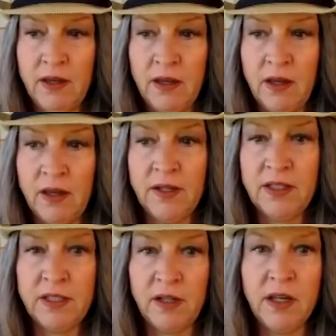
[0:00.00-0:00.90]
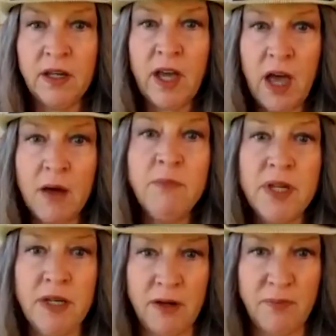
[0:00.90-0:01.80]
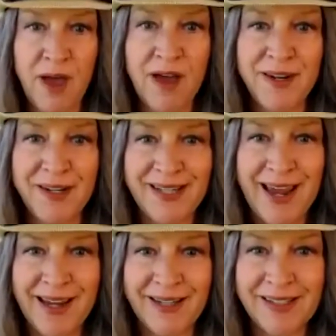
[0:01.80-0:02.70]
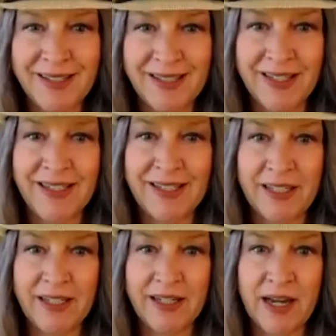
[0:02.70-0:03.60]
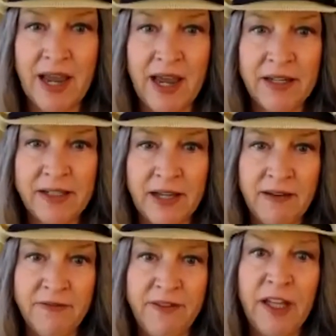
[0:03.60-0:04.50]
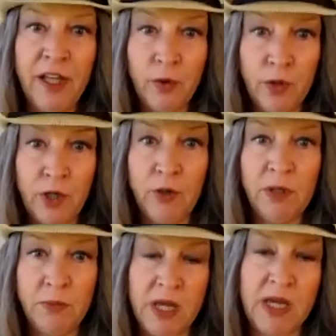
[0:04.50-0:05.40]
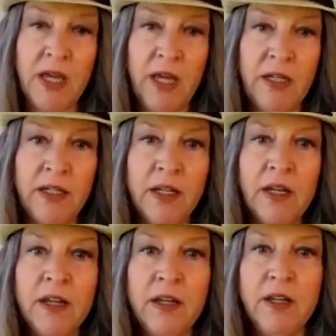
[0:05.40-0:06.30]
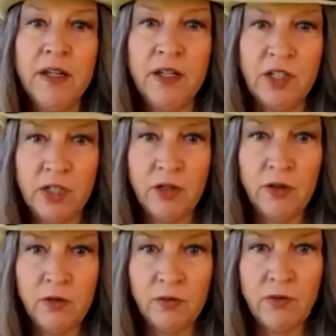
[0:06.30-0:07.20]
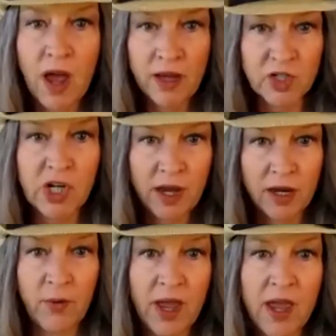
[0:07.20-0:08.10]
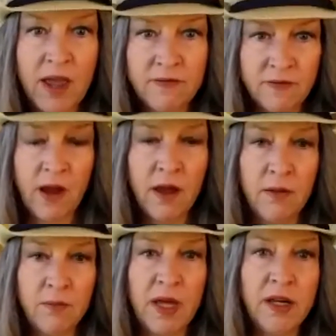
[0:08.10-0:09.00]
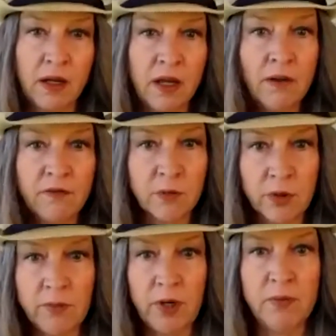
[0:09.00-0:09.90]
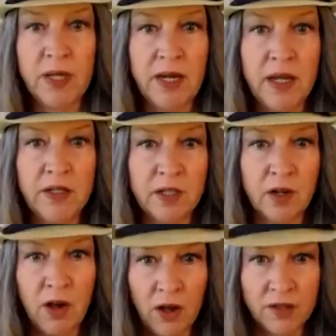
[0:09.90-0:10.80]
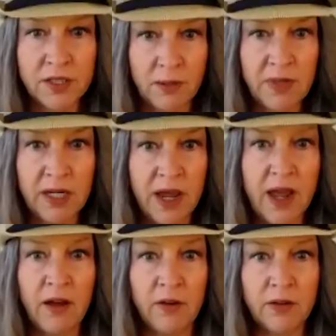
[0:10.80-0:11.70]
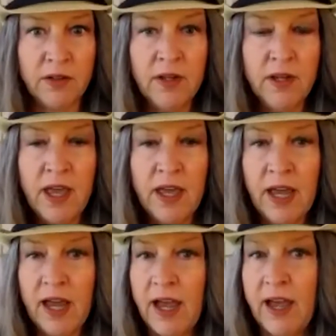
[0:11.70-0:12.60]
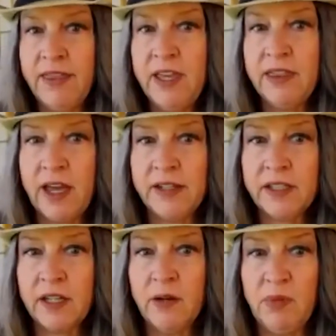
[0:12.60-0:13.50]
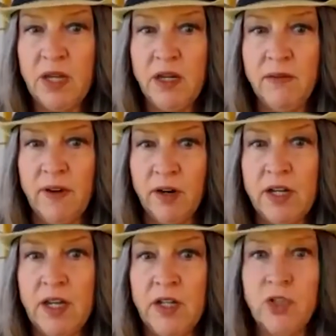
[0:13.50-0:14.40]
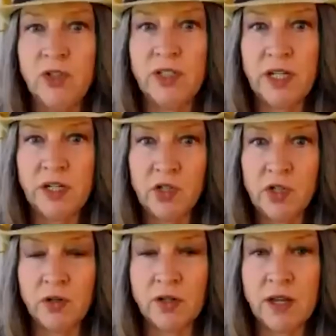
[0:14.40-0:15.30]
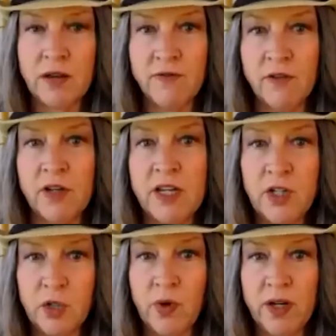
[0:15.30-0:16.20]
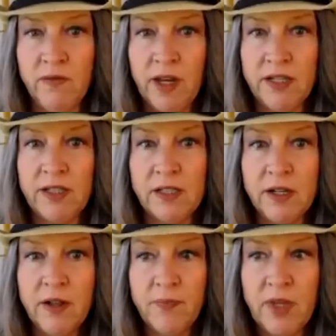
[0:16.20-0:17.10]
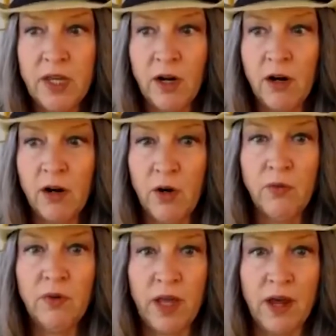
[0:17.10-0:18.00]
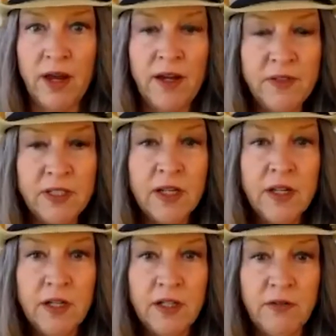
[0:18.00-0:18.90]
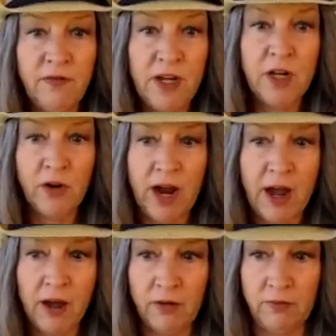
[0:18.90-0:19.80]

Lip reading: it's incumbent upon us as a citizen, as a fellow human being, to not shy away from an uncomfortable moment and to call something out. And I think that's going to be a very interesting journey for each one of us in our own lives to figure out